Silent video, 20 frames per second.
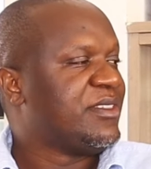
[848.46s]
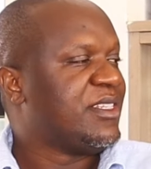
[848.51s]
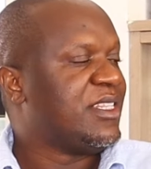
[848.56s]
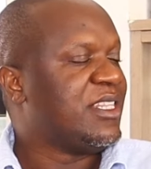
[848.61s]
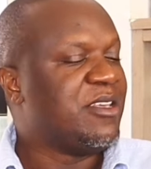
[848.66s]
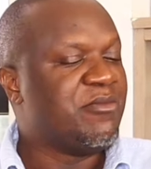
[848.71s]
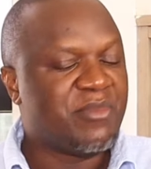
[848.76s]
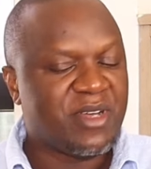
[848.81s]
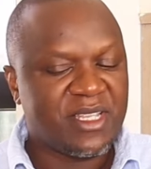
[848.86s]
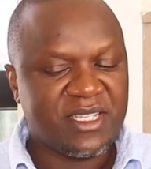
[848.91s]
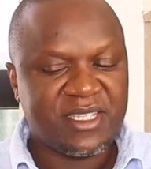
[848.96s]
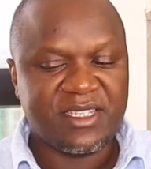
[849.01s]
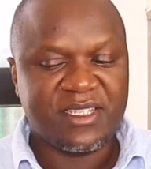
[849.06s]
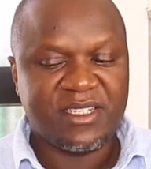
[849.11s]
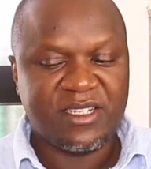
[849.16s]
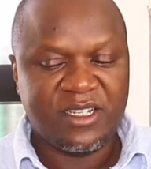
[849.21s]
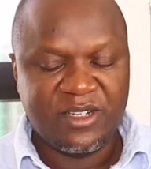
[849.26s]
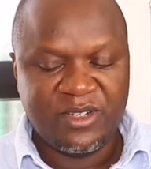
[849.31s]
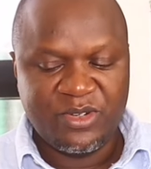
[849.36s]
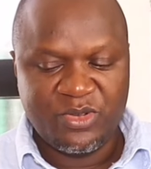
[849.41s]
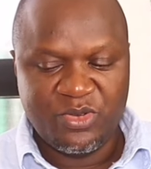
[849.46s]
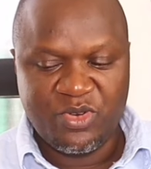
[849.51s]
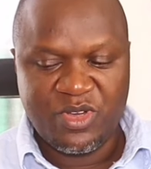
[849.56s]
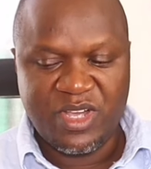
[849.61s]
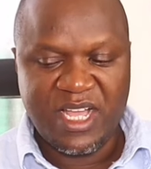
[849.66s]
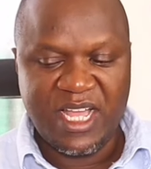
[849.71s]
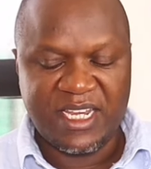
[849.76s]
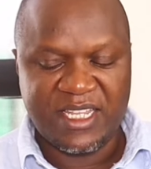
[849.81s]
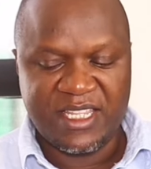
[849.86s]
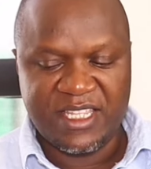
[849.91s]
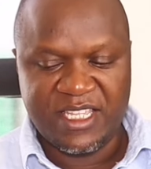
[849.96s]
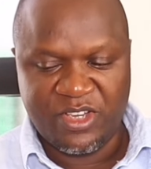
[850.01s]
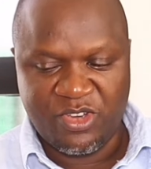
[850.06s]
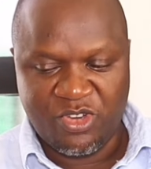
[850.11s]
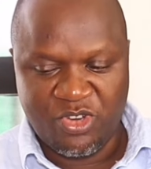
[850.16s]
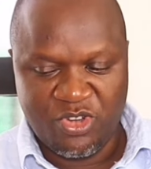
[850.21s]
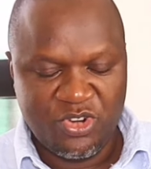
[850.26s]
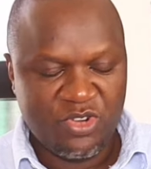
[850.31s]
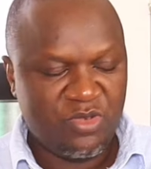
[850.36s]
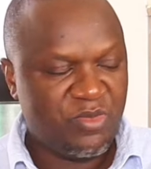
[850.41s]
They must look at the
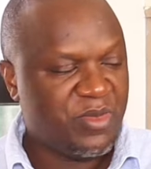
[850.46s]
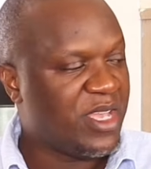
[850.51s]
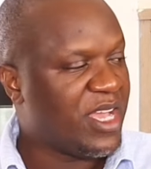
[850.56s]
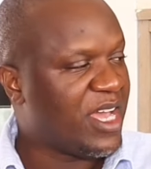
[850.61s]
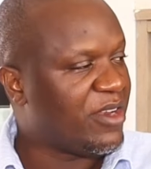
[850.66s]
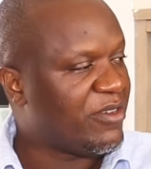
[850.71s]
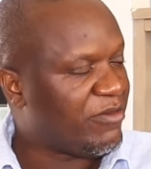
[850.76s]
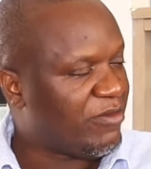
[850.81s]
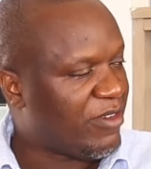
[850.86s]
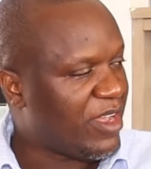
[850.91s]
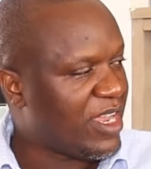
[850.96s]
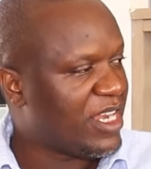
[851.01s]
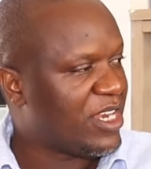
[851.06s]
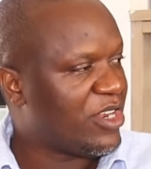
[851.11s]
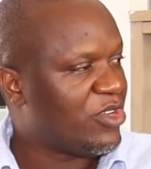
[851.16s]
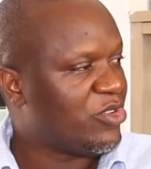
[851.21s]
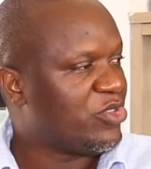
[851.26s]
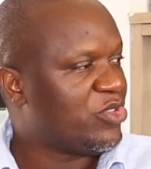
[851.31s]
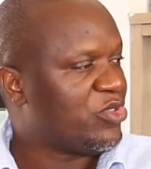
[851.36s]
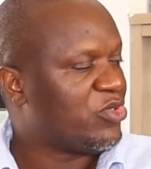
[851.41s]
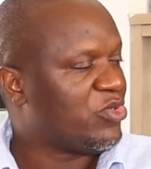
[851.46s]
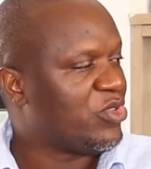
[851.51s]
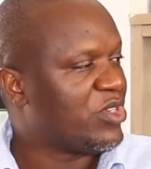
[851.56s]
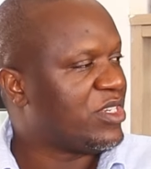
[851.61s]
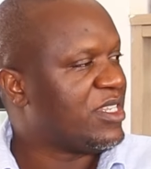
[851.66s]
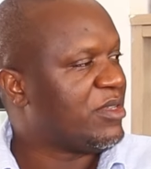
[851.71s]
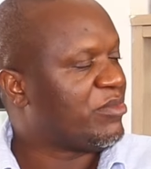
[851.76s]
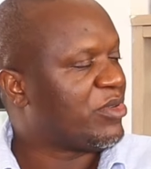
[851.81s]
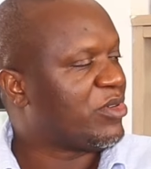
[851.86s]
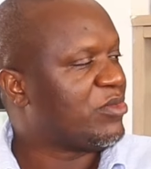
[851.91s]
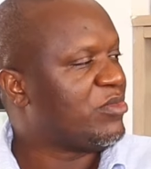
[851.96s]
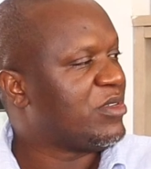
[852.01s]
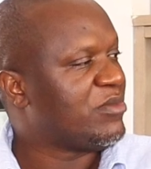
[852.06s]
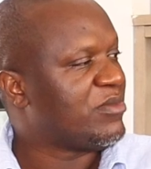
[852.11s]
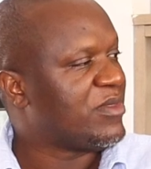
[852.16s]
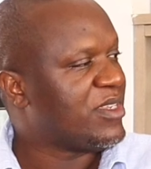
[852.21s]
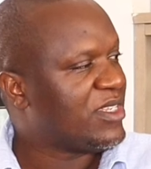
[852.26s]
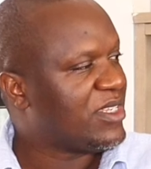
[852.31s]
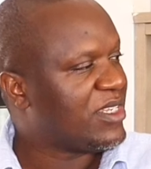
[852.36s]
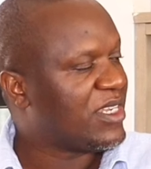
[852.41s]
economy and find out what the problem
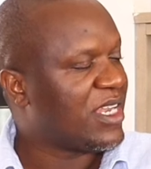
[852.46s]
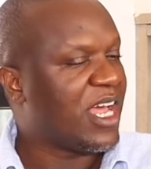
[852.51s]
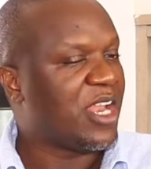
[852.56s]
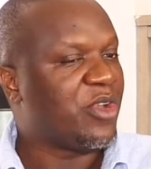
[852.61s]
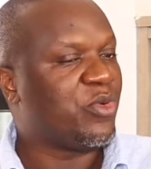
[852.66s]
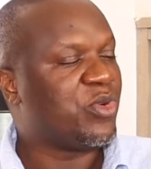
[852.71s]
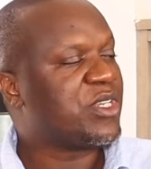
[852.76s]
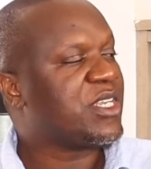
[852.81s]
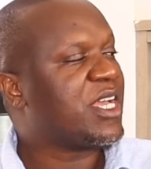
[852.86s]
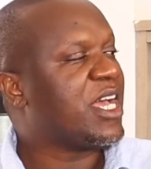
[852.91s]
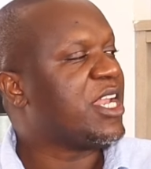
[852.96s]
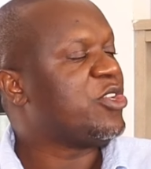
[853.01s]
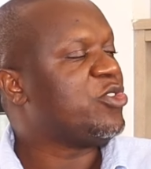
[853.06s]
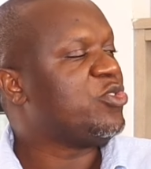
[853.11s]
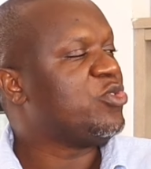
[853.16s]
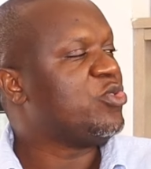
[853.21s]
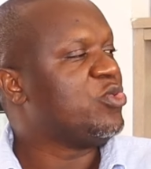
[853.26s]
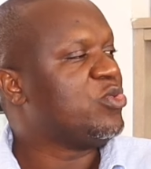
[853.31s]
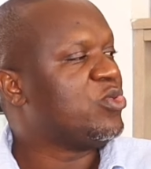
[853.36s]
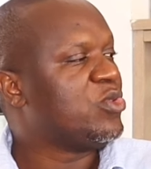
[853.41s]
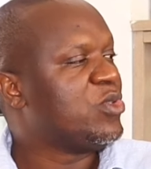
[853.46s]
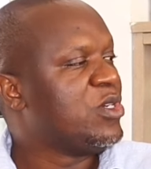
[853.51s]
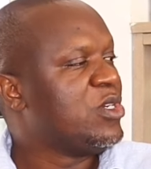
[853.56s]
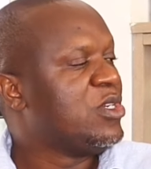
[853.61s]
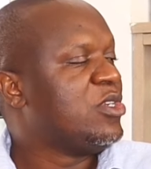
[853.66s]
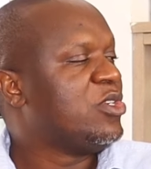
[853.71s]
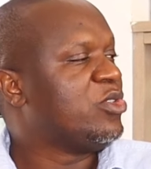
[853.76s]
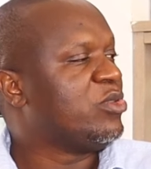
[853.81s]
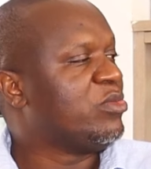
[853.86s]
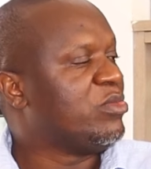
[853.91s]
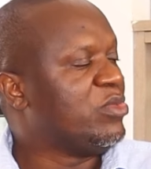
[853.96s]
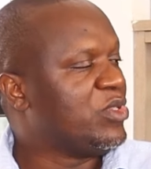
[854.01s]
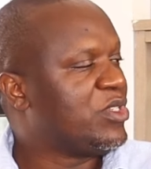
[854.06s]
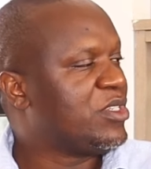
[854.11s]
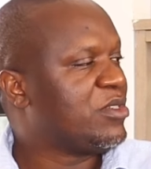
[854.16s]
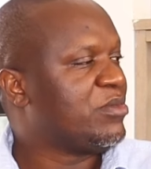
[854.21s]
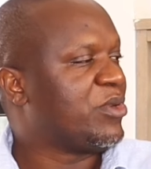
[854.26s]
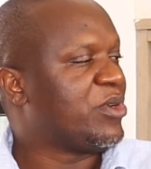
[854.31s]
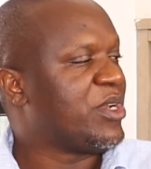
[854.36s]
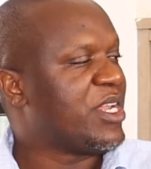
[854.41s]
is and what can you do to
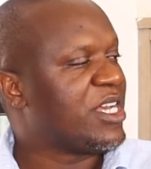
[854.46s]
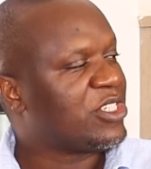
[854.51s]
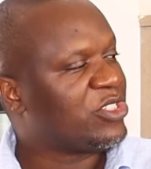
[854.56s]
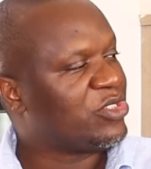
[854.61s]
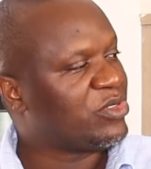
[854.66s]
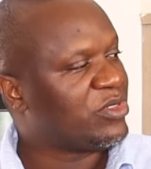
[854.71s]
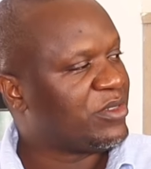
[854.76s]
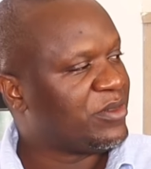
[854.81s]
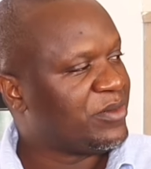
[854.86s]
boost production.